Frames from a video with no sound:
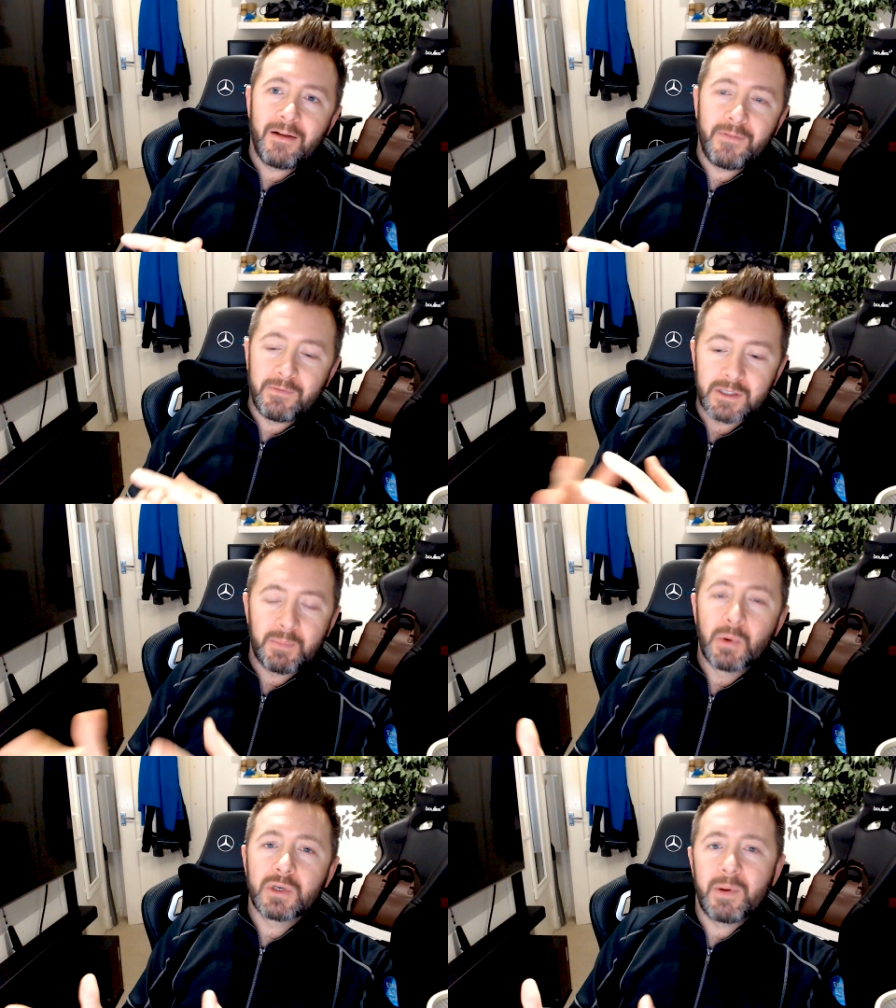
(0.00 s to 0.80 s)
I've even
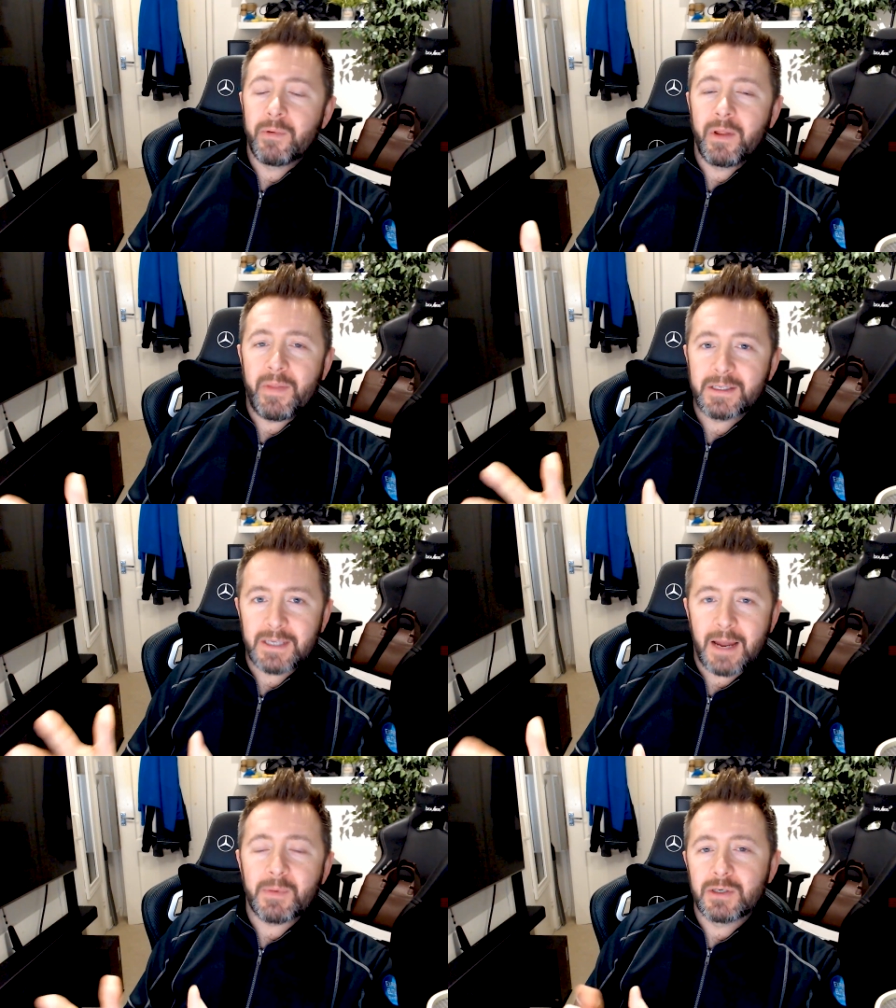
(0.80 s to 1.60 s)
spoke to people that
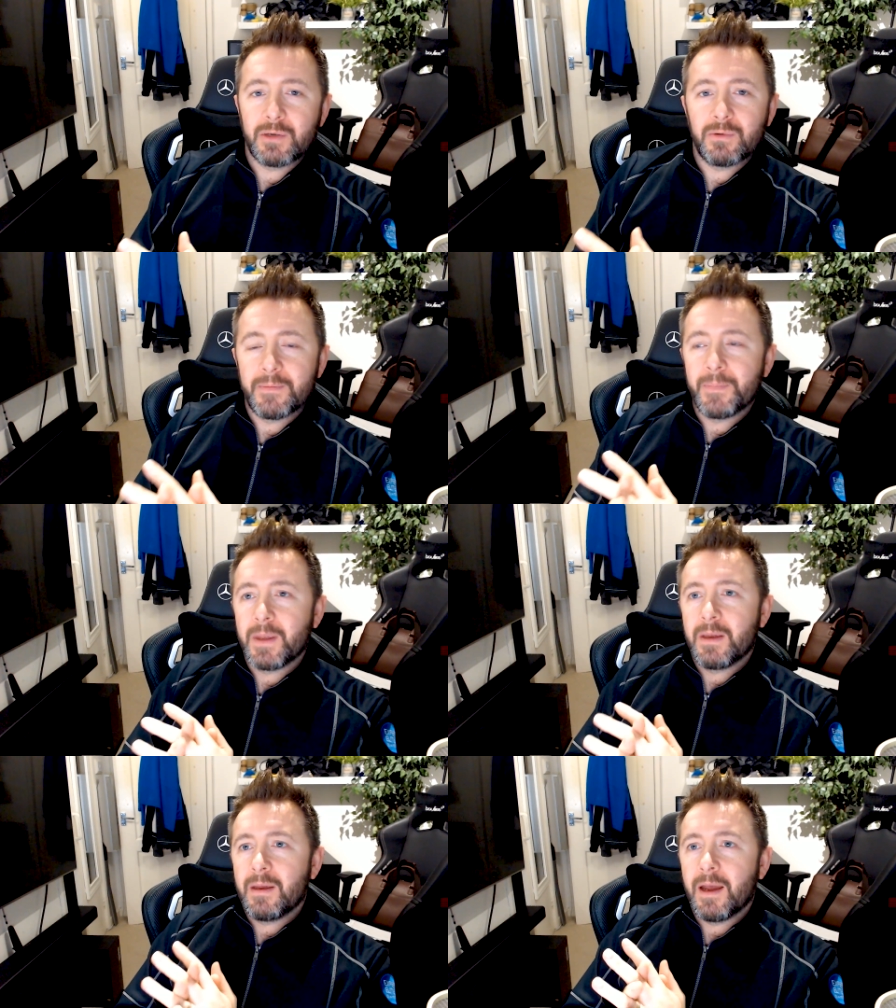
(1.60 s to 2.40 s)
that's happened to,
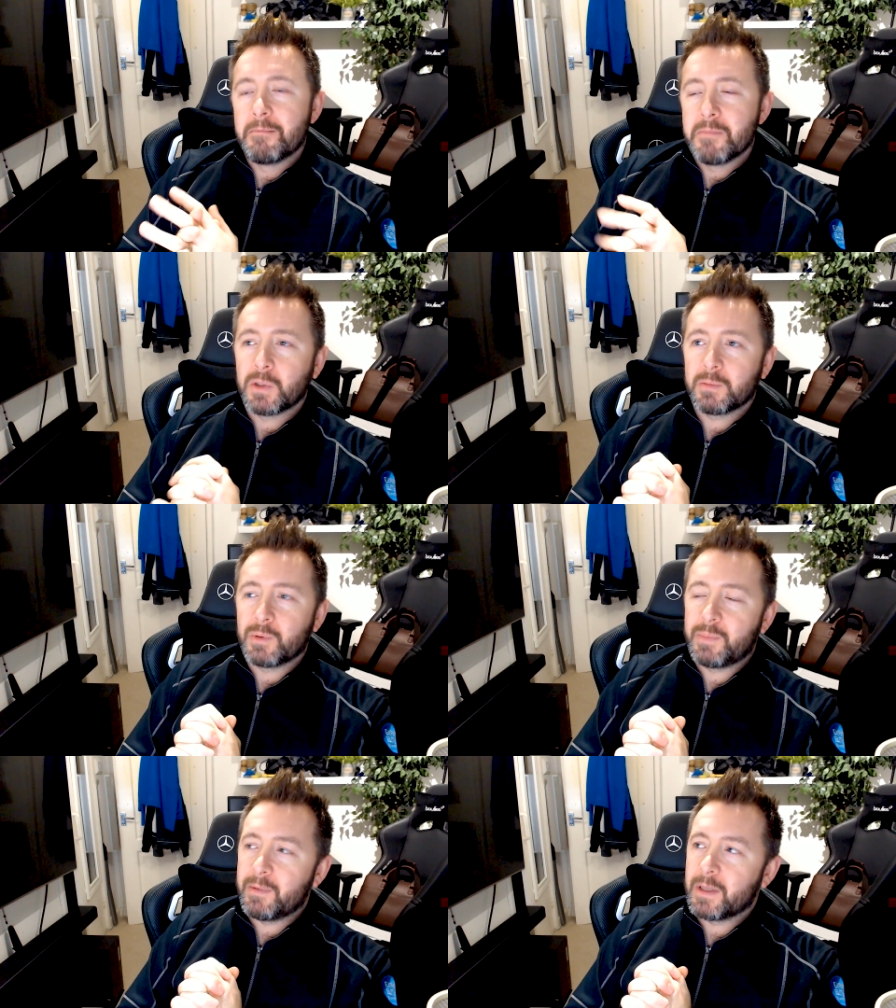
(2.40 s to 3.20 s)

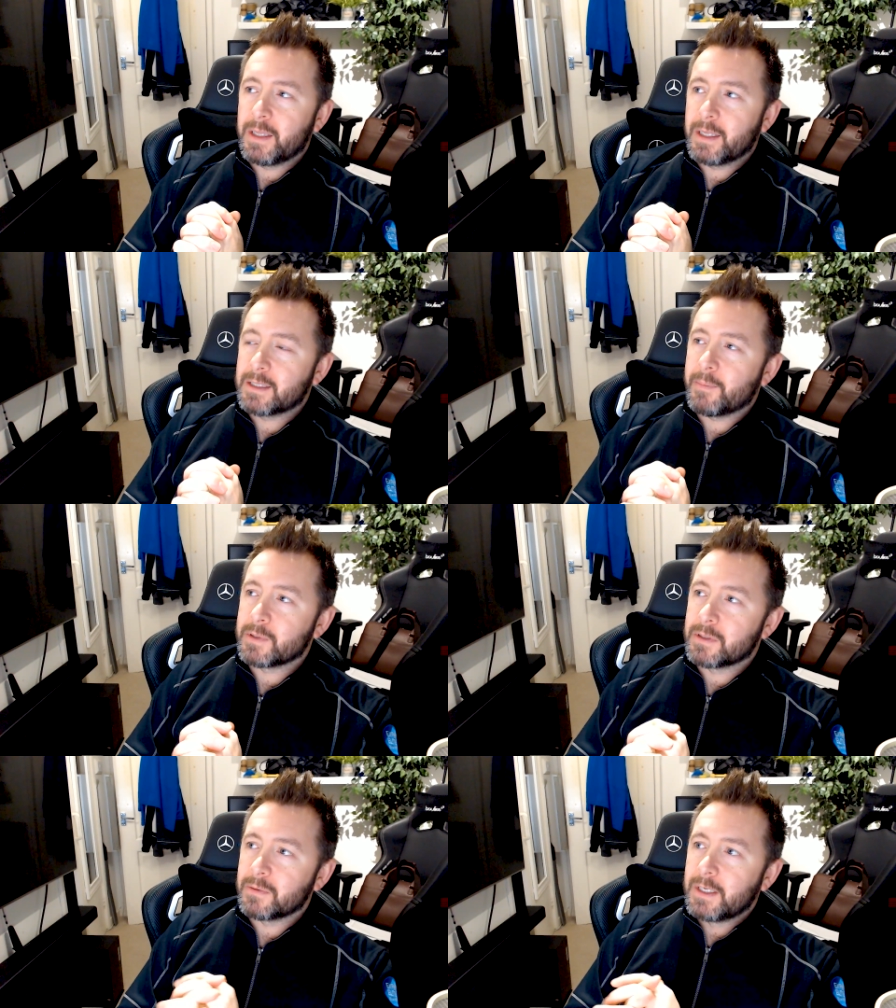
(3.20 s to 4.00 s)
multiple people that that's
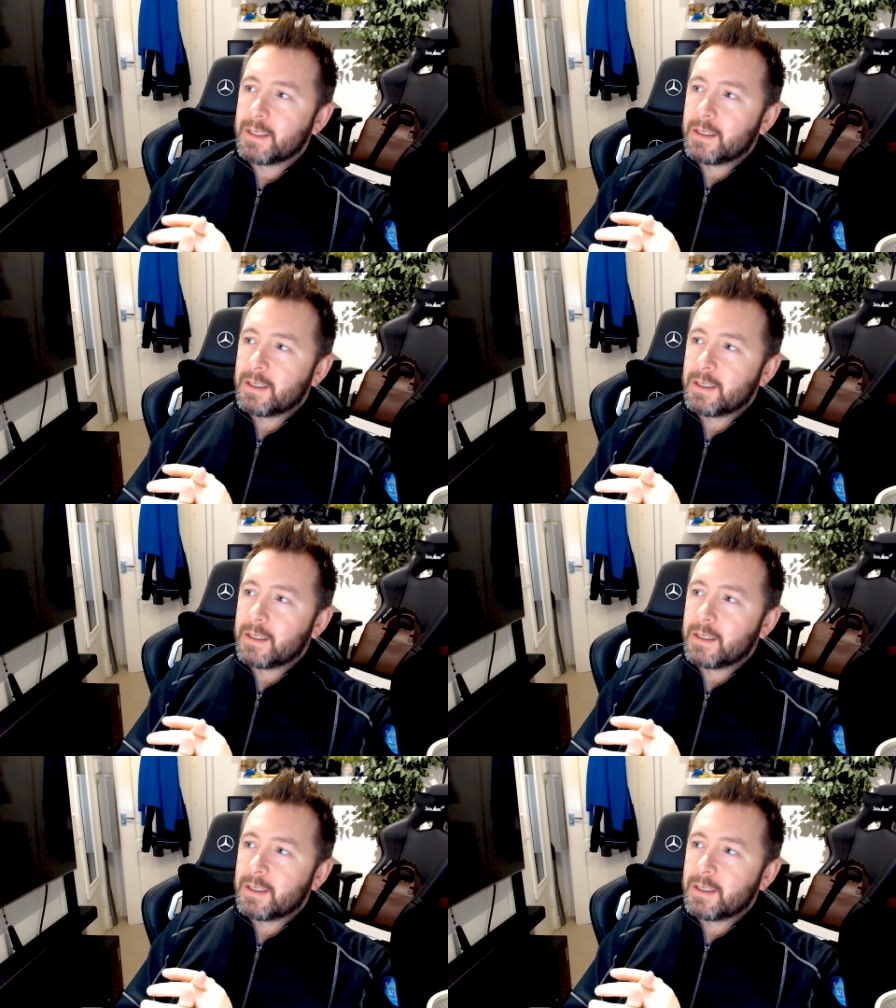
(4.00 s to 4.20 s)
happened to.